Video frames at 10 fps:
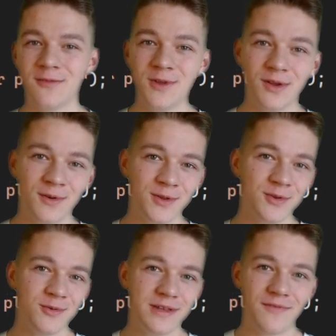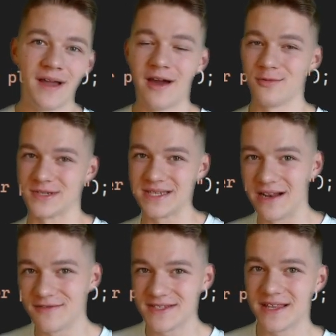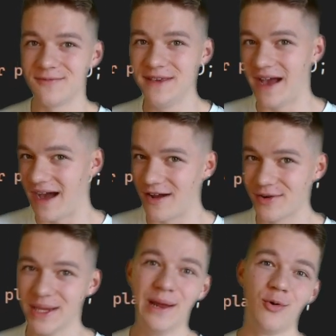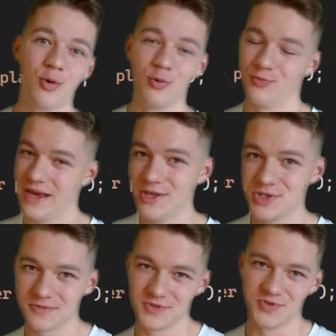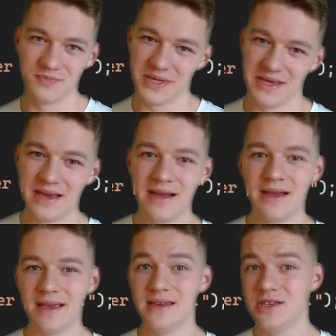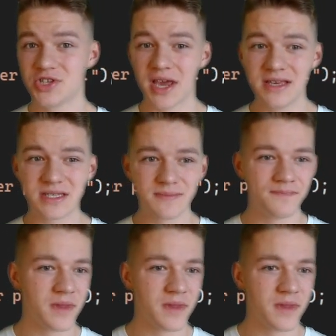we don't want to notify ourselves that we are in our own range, which would be in each case